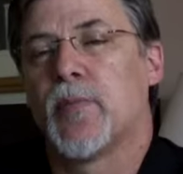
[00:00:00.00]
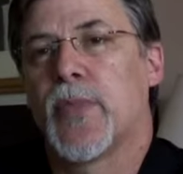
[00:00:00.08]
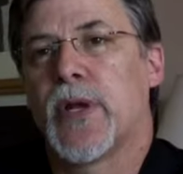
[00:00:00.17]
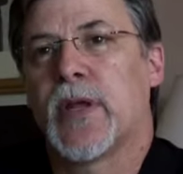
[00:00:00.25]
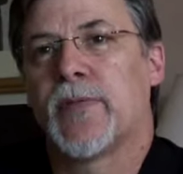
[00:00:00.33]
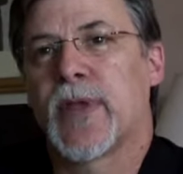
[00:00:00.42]

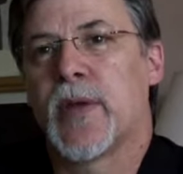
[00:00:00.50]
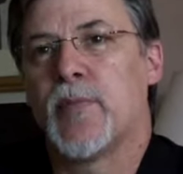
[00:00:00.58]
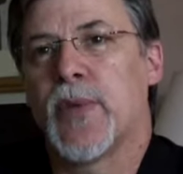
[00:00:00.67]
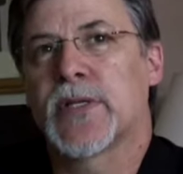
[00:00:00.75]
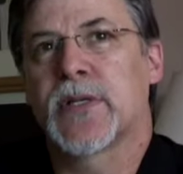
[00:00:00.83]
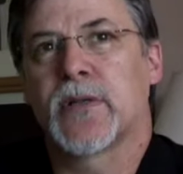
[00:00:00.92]
but if they
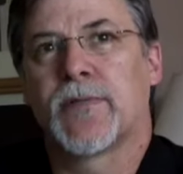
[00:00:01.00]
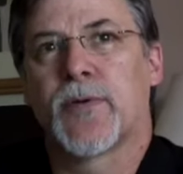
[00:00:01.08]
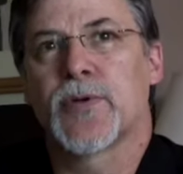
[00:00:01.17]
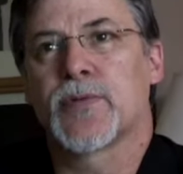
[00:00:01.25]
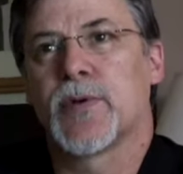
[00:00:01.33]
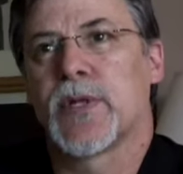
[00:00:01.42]
miss it the
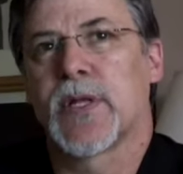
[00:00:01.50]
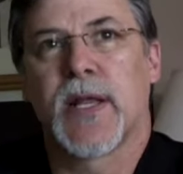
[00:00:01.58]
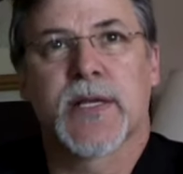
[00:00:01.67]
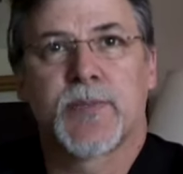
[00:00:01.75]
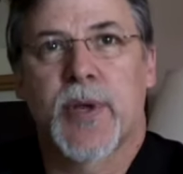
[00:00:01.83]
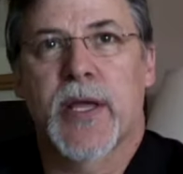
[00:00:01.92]
first one, the
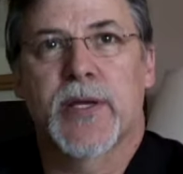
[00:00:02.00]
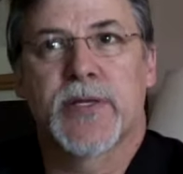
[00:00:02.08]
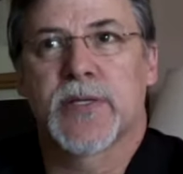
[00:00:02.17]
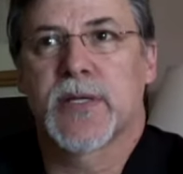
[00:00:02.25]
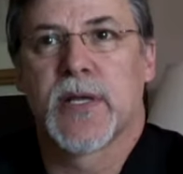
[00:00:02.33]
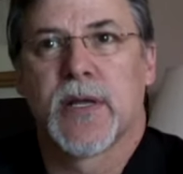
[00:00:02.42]
next page
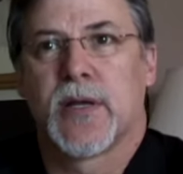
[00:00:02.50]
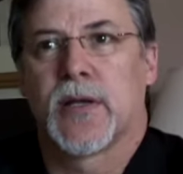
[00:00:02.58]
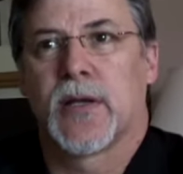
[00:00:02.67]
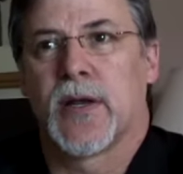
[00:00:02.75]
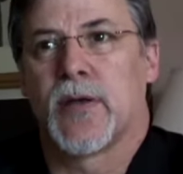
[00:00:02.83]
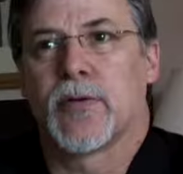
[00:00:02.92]
is
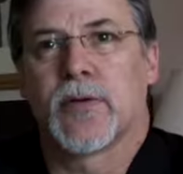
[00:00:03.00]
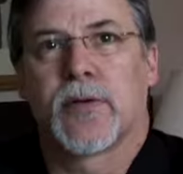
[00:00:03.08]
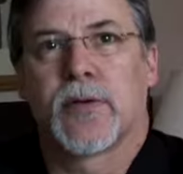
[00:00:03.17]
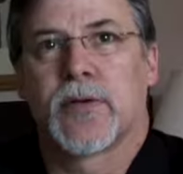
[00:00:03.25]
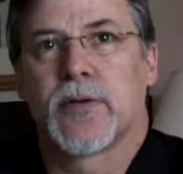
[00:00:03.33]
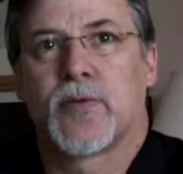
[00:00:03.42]
another
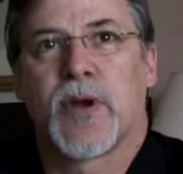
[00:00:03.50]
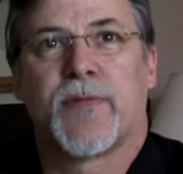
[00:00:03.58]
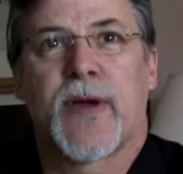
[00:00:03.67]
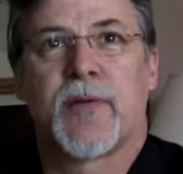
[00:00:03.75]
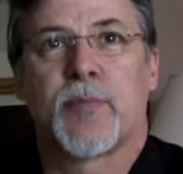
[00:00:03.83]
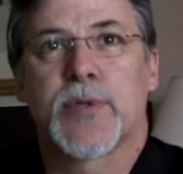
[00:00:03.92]

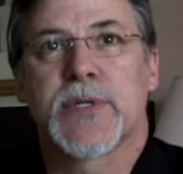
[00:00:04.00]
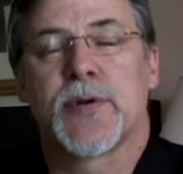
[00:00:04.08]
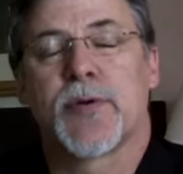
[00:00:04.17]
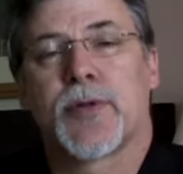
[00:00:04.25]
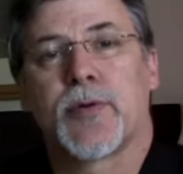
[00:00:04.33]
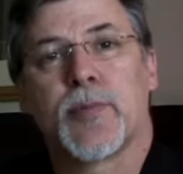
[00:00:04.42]
25%
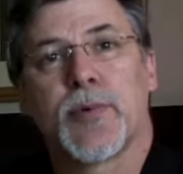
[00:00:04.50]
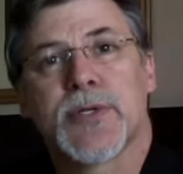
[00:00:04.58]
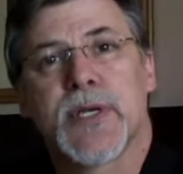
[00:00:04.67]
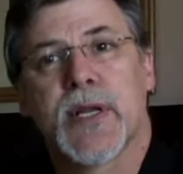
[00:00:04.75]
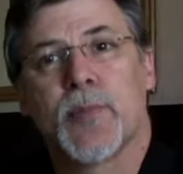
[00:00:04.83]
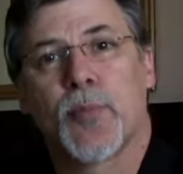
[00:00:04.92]
or
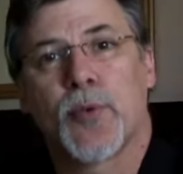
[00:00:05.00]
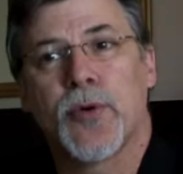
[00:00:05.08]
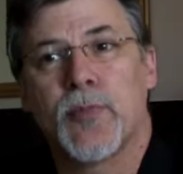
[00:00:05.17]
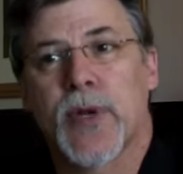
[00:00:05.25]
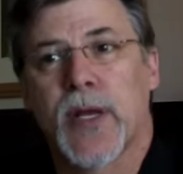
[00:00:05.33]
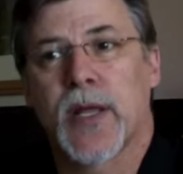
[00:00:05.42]
30%
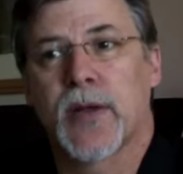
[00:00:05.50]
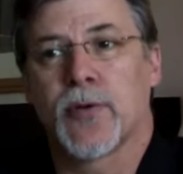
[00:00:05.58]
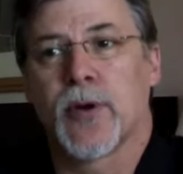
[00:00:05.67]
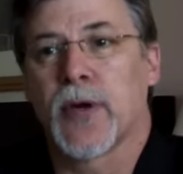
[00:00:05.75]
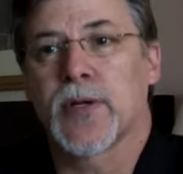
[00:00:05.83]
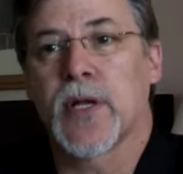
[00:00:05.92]
improvement eh,
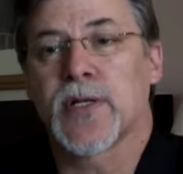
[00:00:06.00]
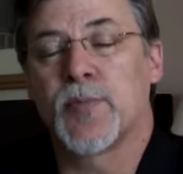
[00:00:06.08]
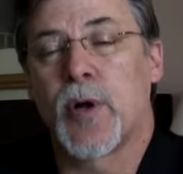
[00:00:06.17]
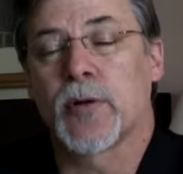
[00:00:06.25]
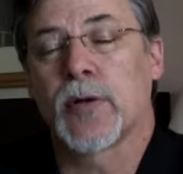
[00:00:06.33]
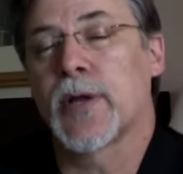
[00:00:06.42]
or a
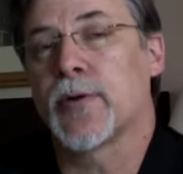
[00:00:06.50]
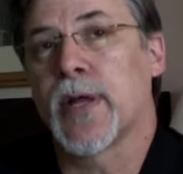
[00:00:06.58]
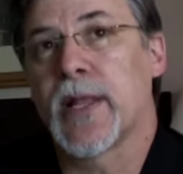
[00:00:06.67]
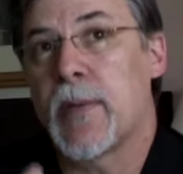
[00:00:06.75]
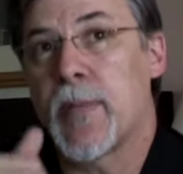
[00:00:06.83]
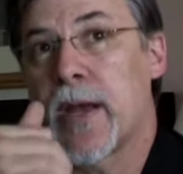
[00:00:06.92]
smaller letter,
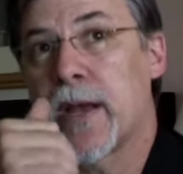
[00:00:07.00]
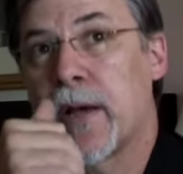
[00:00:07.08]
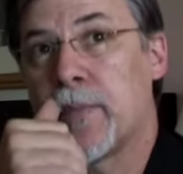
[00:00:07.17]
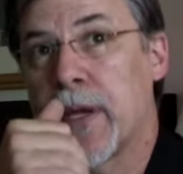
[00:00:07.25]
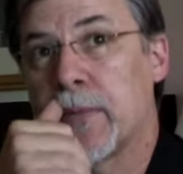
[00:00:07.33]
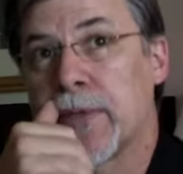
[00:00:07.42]
and they may
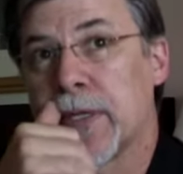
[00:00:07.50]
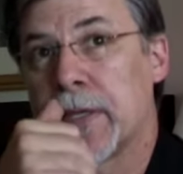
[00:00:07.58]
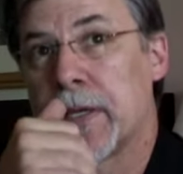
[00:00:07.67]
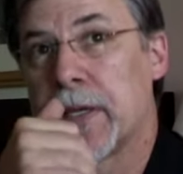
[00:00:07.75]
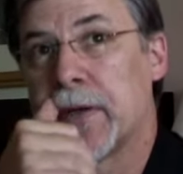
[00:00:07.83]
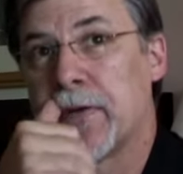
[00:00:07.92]
not be able to
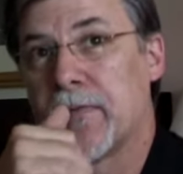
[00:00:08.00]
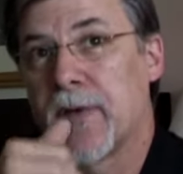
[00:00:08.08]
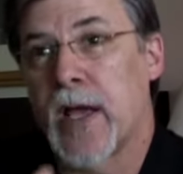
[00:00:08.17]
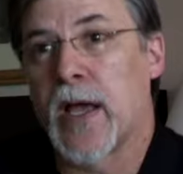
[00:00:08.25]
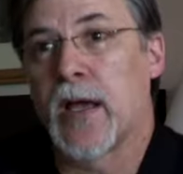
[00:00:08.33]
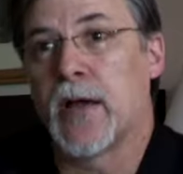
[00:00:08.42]

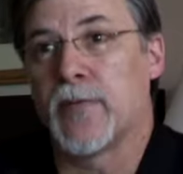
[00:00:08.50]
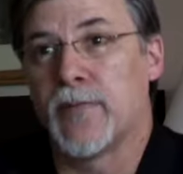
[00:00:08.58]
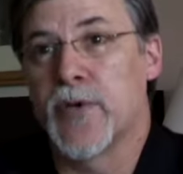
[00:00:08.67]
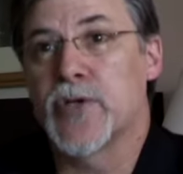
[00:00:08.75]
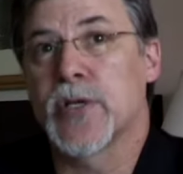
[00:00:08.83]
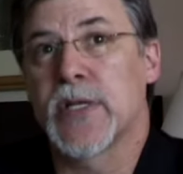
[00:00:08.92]
uh,
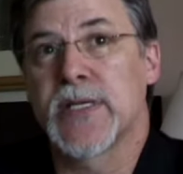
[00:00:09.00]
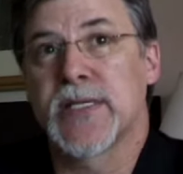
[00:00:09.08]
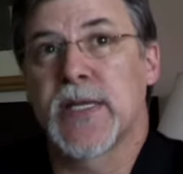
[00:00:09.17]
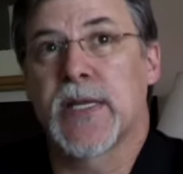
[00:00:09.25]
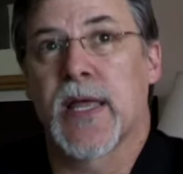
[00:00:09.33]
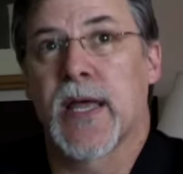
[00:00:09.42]
visually
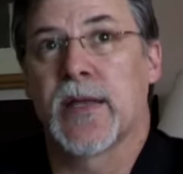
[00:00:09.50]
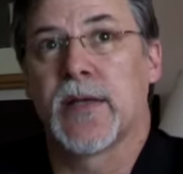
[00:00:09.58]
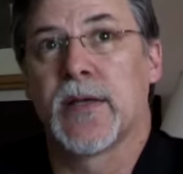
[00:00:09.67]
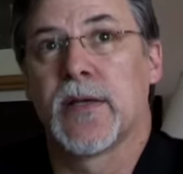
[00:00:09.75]
see that.